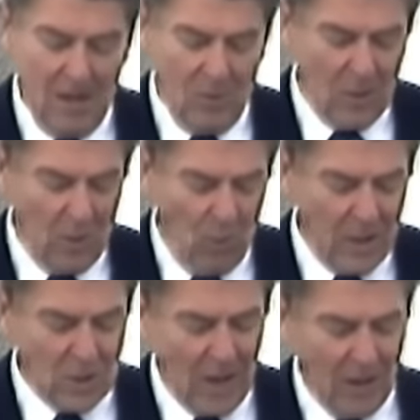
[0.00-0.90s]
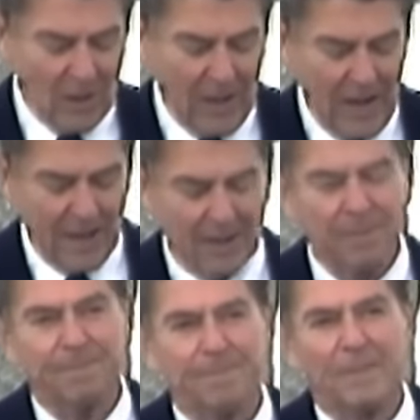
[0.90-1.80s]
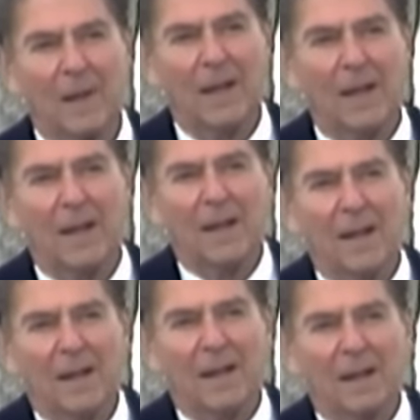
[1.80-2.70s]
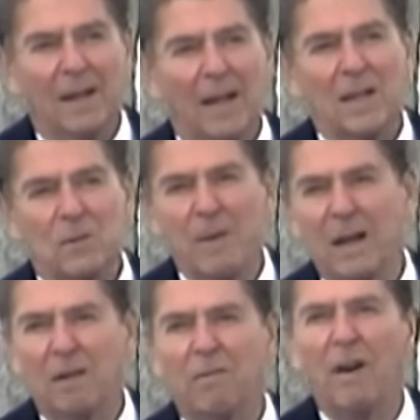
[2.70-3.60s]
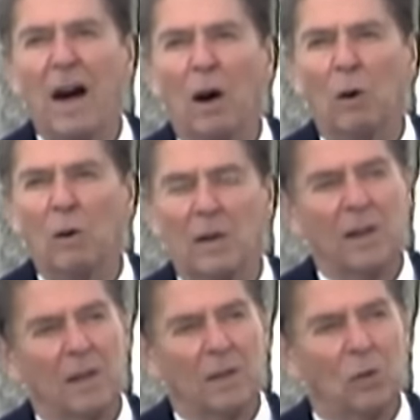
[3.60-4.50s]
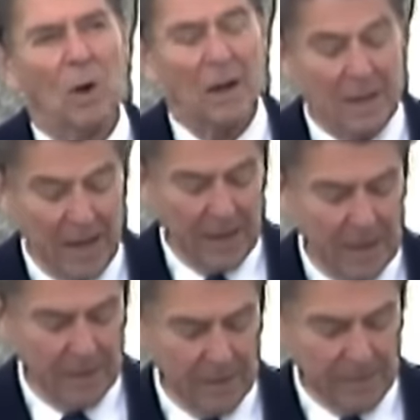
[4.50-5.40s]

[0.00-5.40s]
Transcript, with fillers: where the West held together, let us make a vow to our dead.